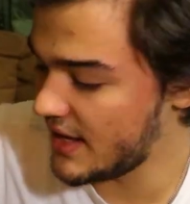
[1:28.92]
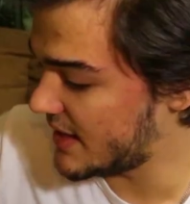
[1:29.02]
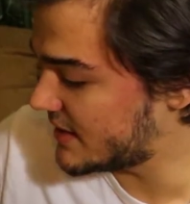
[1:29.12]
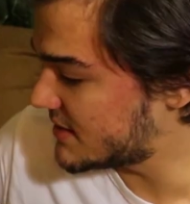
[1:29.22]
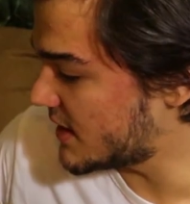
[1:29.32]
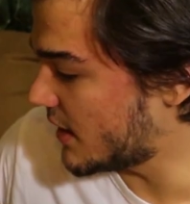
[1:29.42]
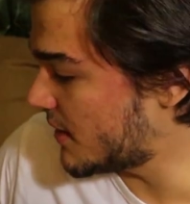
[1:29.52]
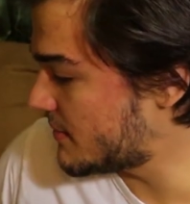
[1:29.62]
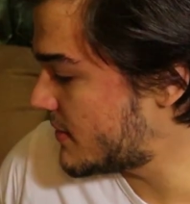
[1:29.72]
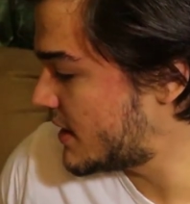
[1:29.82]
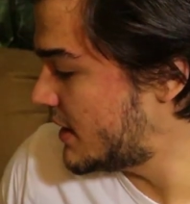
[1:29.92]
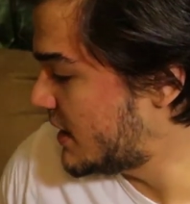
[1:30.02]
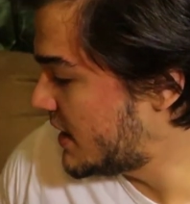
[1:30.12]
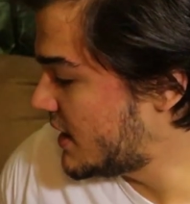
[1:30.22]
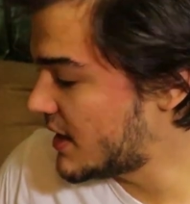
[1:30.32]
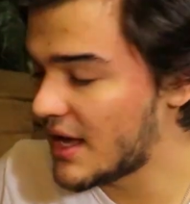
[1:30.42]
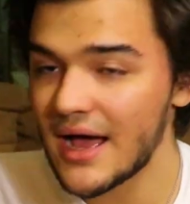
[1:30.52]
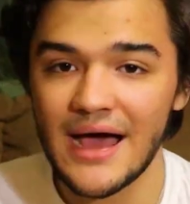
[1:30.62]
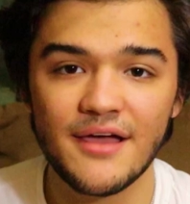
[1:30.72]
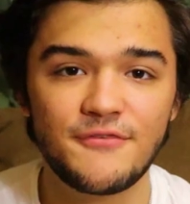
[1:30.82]
And,
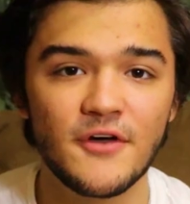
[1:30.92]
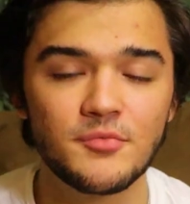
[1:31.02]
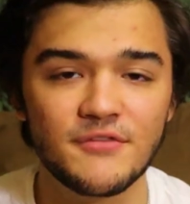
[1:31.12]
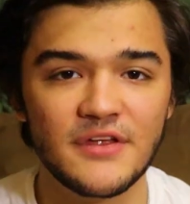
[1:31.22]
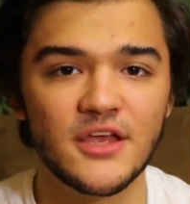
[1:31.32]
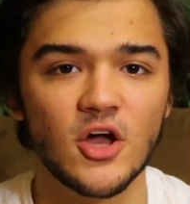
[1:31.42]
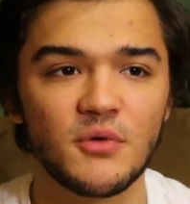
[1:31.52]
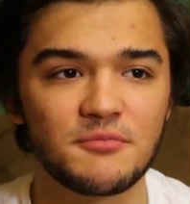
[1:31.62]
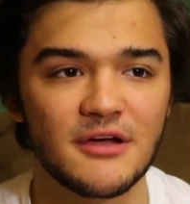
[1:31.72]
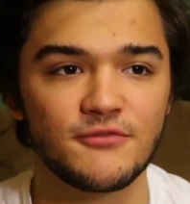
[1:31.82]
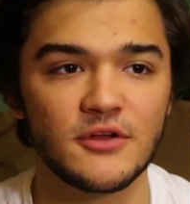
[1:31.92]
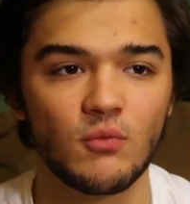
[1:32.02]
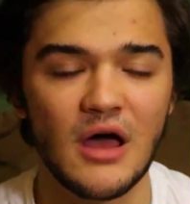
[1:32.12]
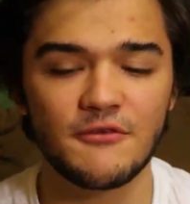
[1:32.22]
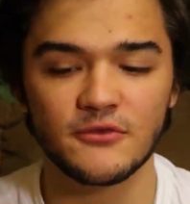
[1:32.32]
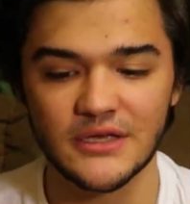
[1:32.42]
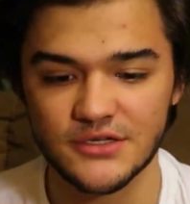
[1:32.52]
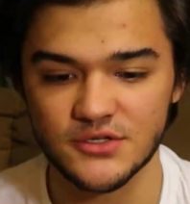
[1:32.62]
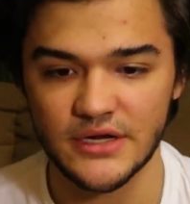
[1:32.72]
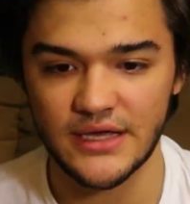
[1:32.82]
I filmed a video with my friend Waffle
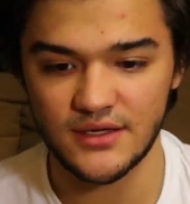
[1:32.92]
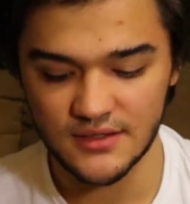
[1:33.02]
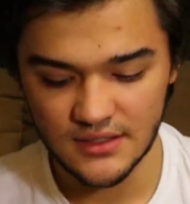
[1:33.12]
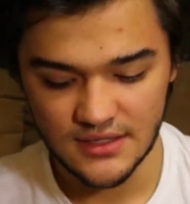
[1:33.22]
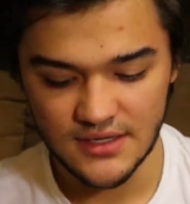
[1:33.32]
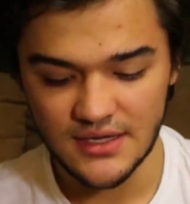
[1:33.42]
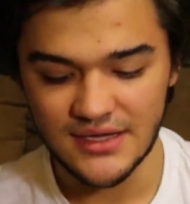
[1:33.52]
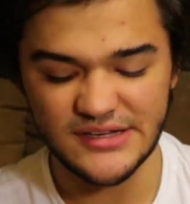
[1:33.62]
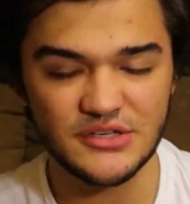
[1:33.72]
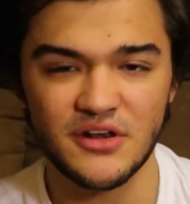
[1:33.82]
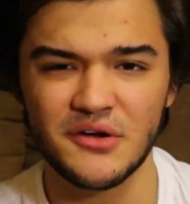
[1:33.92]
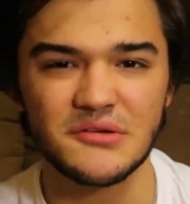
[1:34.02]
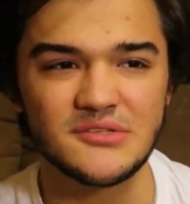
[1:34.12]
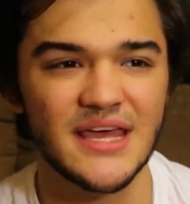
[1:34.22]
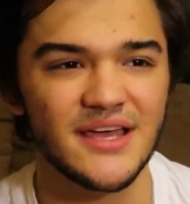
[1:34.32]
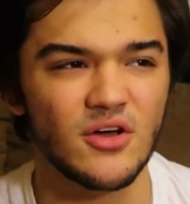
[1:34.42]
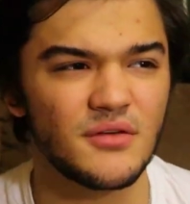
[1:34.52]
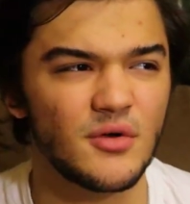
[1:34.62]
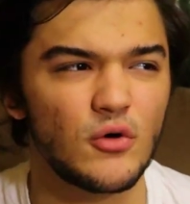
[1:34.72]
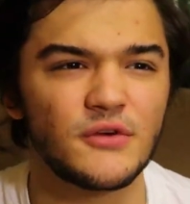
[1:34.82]
yesterday. You know, it was like
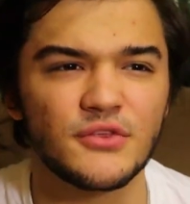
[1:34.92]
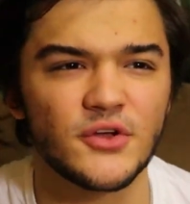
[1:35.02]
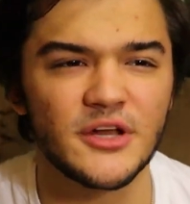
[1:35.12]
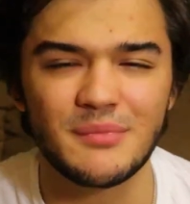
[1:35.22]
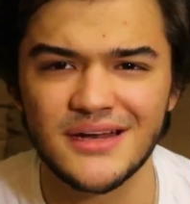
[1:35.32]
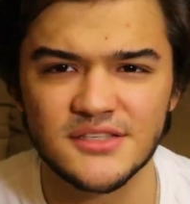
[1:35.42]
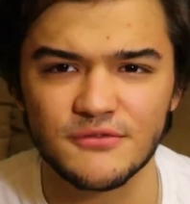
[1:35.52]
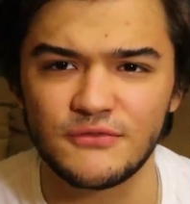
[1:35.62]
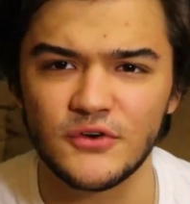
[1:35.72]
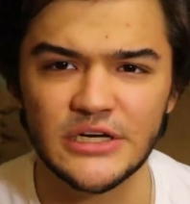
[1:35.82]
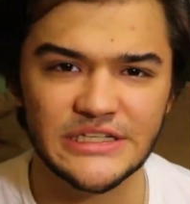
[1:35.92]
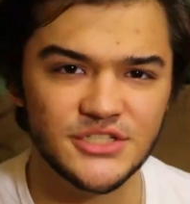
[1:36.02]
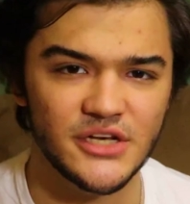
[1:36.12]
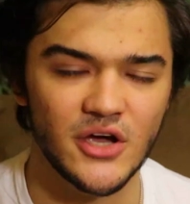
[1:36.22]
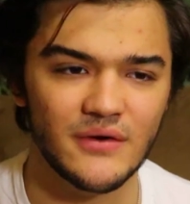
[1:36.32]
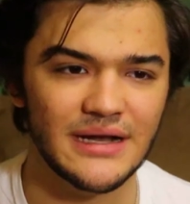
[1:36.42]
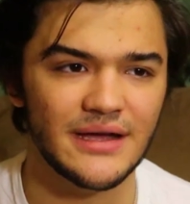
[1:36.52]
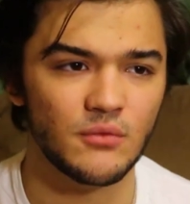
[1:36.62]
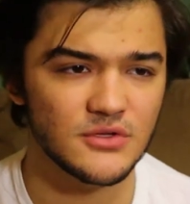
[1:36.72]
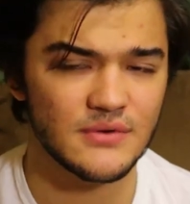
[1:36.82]
over 30 minutes of footage, you know,
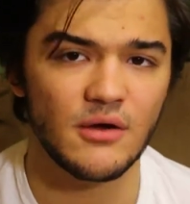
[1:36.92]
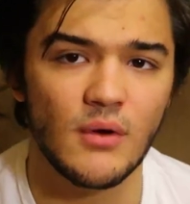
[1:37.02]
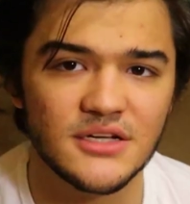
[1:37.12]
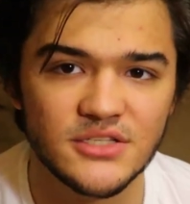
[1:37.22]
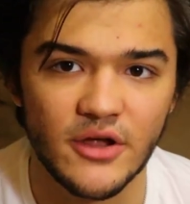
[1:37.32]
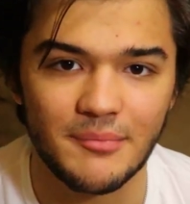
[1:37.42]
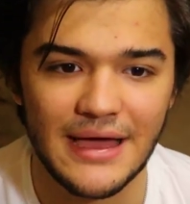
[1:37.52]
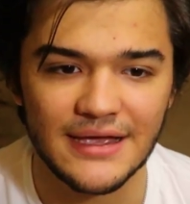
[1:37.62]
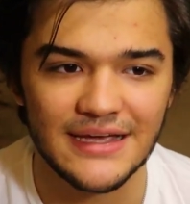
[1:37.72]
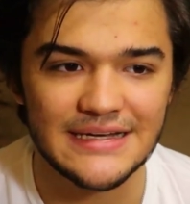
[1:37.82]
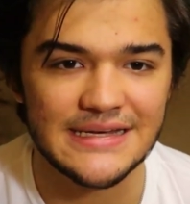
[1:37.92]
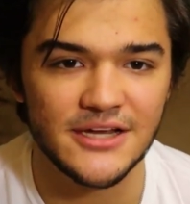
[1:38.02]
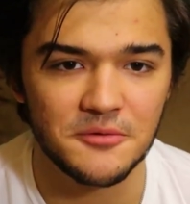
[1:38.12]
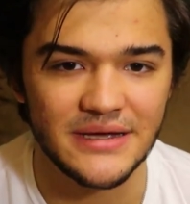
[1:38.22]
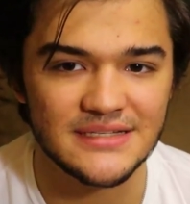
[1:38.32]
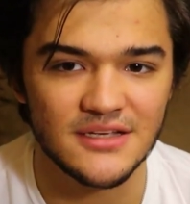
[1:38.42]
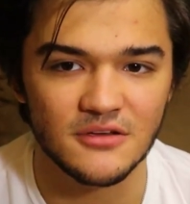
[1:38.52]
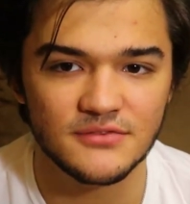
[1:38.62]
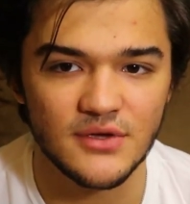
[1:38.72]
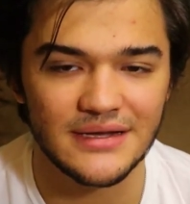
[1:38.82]
and when I watched it all back, I didn't hear
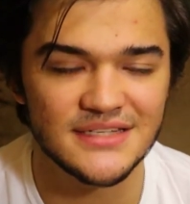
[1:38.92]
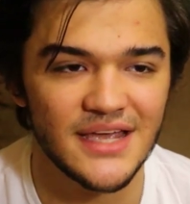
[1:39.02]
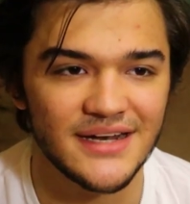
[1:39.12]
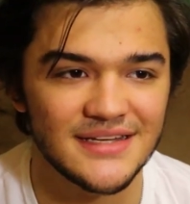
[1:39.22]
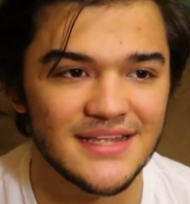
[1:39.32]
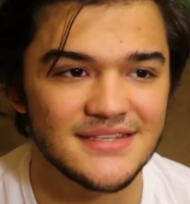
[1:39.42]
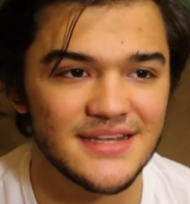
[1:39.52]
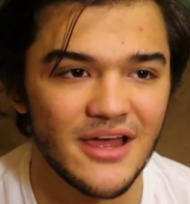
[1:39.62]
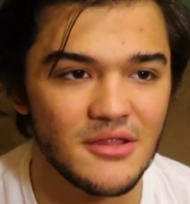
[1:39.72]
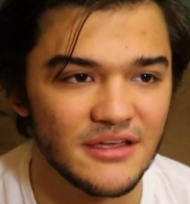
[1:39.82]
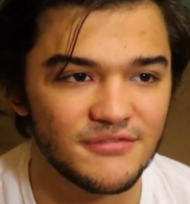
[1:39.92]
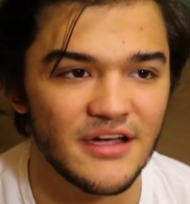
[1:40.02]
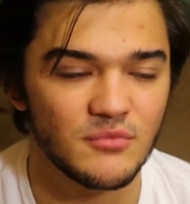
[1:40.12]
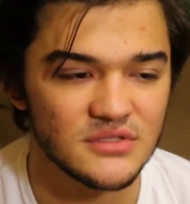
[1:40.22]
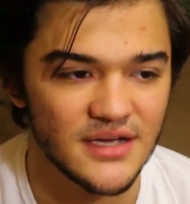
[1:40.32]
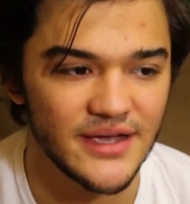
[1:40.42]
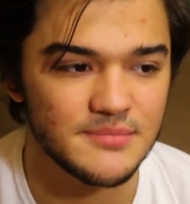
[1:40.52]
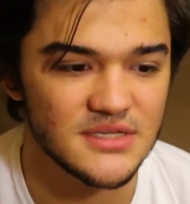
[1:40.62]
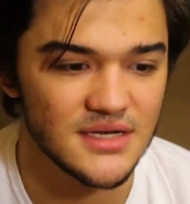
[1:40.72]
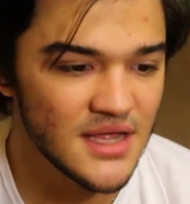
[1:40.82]
myself, so I decided to test it out like 5 more
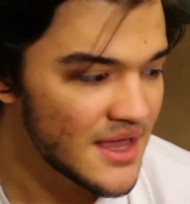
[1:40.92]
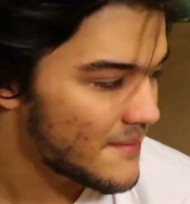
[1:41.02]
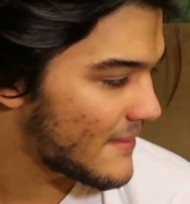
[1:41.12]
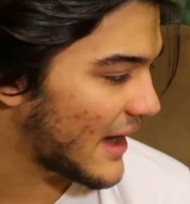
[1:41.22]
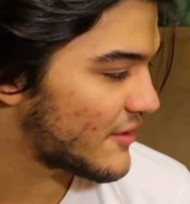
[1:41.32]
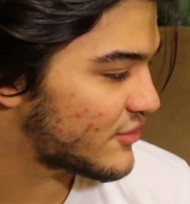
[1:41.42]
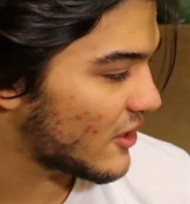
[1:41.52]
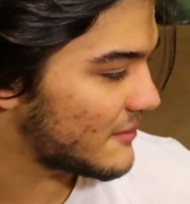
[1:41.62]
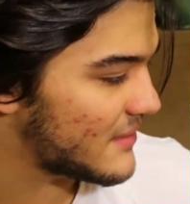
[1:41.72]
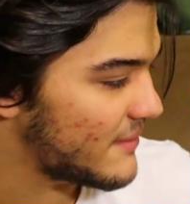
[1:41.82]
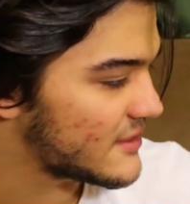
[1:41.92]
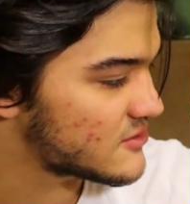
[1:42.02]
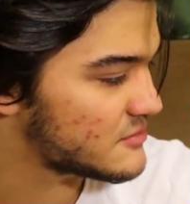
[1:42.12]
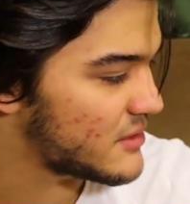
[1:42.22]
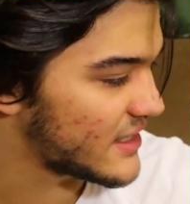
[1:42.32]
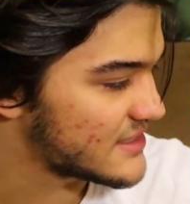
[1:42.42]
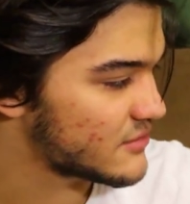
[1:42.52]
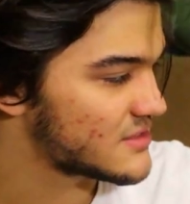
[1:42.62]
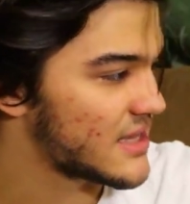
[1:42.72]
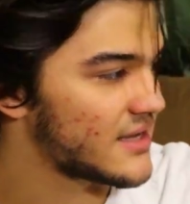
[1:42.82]
times, and I thought maybe it was because it was